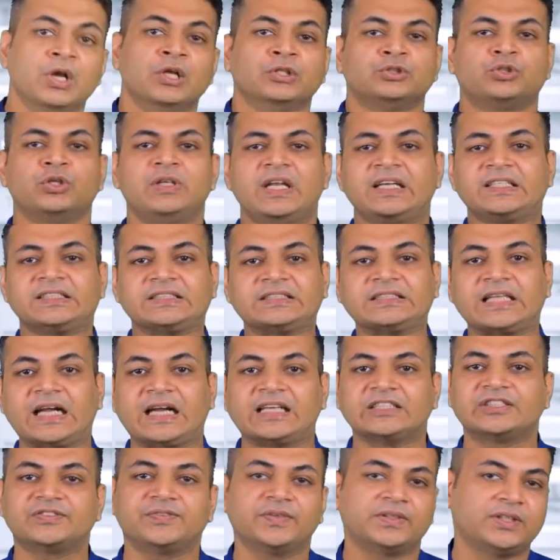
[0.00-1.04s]
So let's
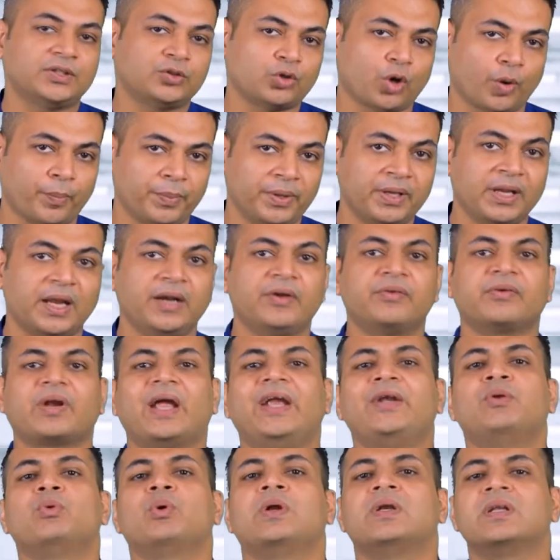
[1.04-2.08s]
start with the topic and
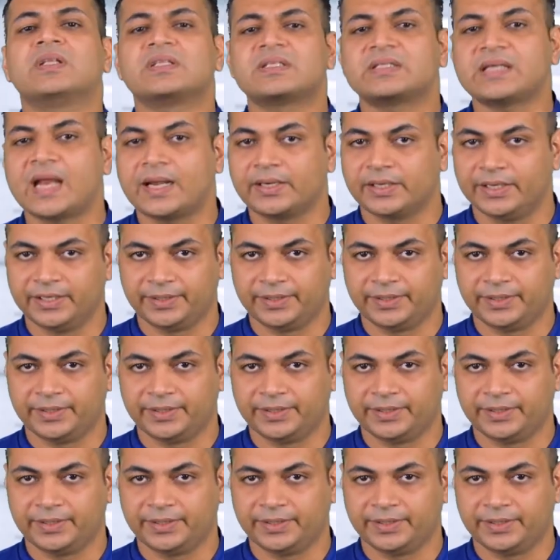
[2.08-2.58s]
try to understand